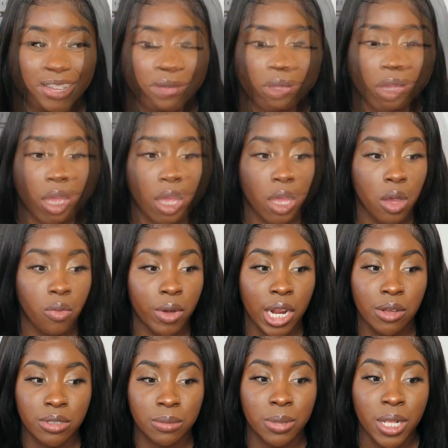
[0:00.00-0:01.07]
So when
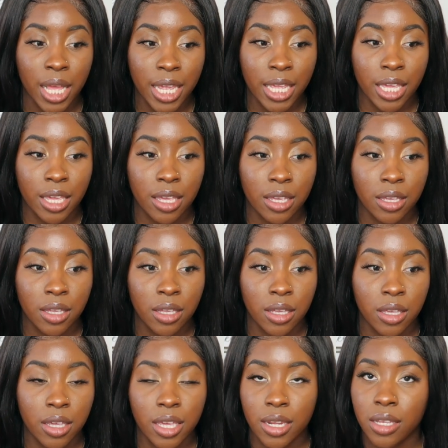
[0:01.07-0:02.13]
I was applying it,
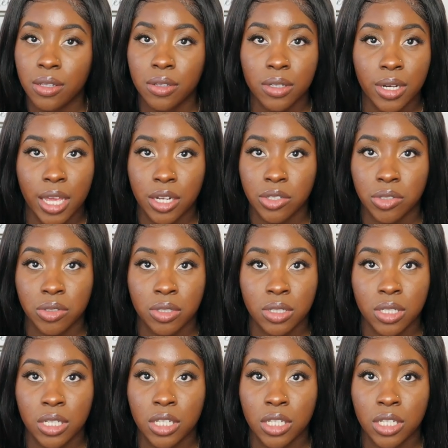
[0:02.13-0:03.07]
it didn't look natural.